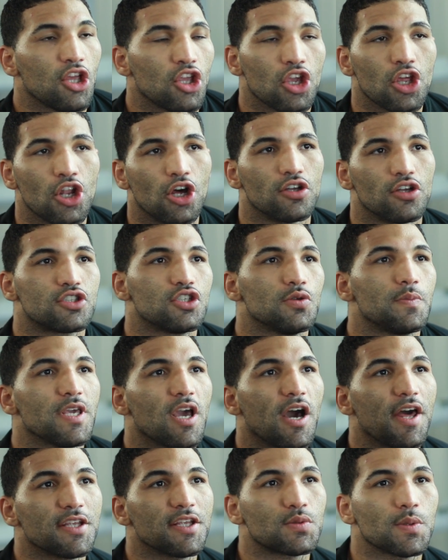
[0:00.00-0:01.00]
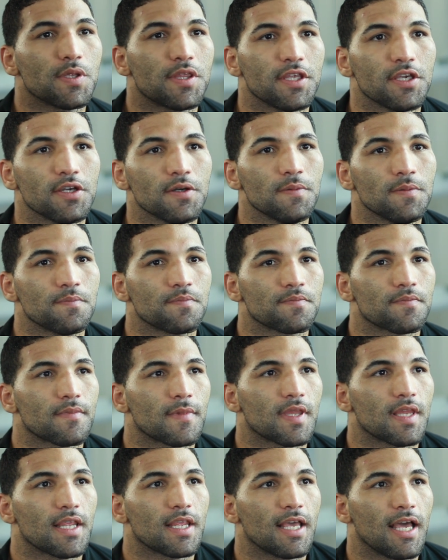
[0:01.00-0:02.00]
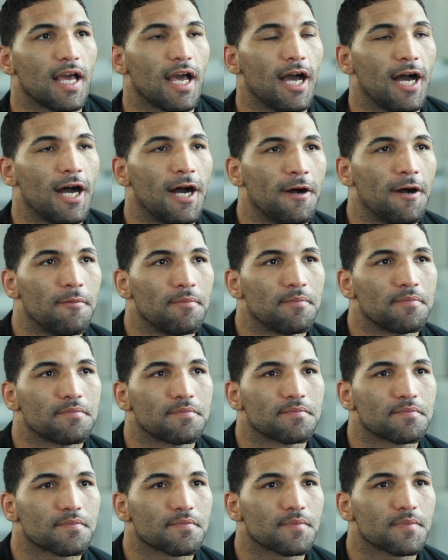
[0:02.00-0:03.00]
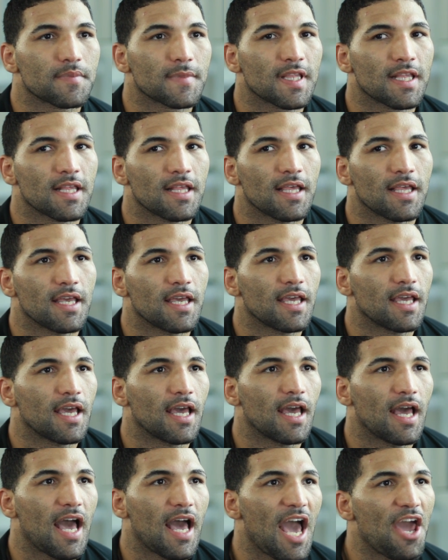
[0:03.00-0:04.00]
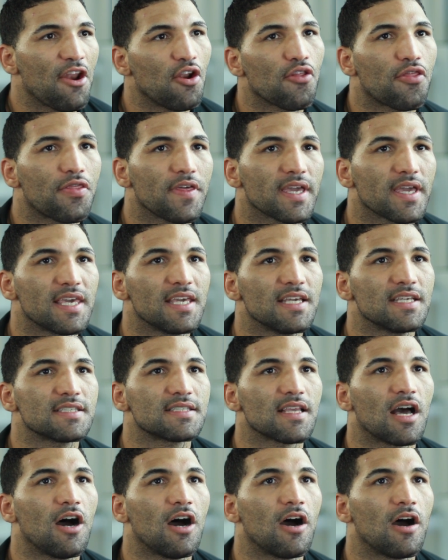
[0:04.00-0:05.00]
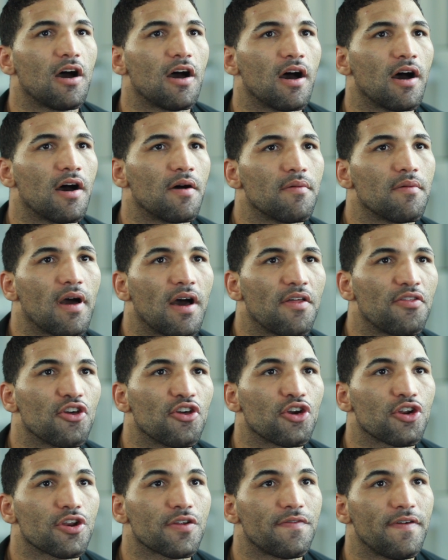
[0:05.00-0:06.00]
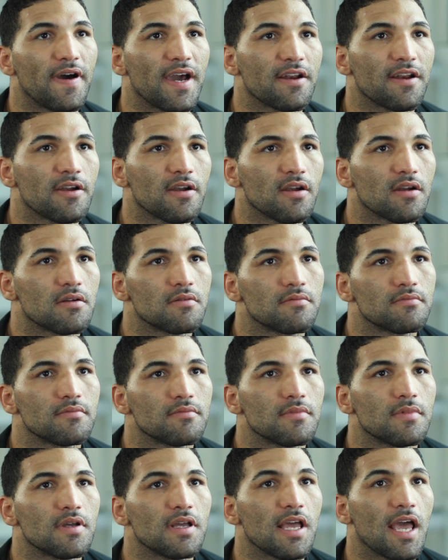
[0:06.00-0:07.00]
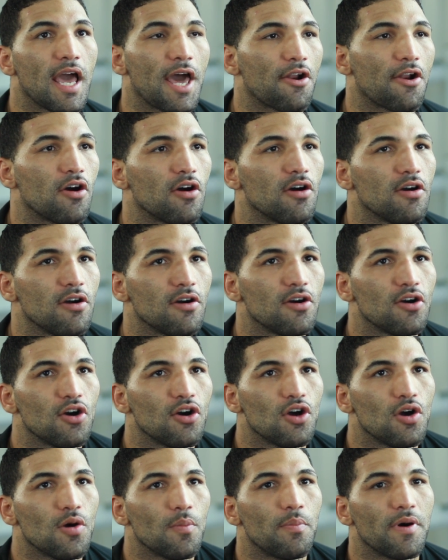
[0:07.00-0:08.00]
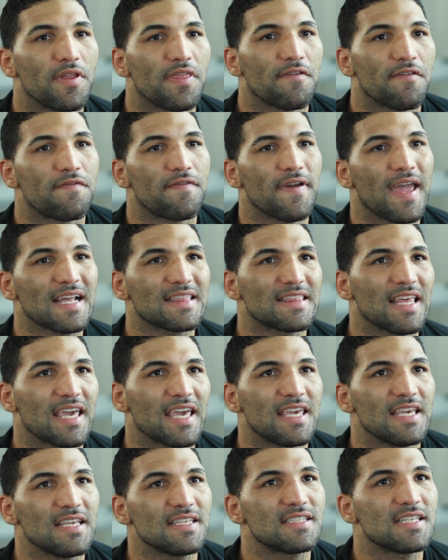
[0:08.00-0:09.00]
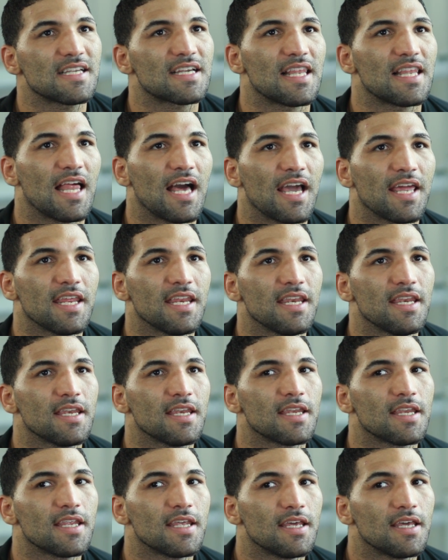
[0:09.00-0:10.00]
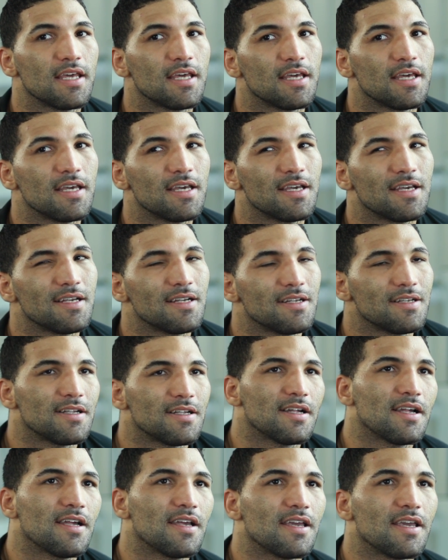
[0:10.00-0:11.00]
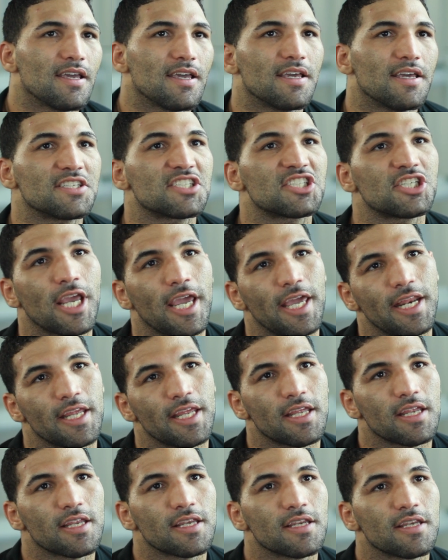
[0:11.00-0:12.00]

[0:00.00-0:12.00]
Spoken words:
To be honest with you, I don't think he's a dirty fighter at all. But the fact that he's declining is shady.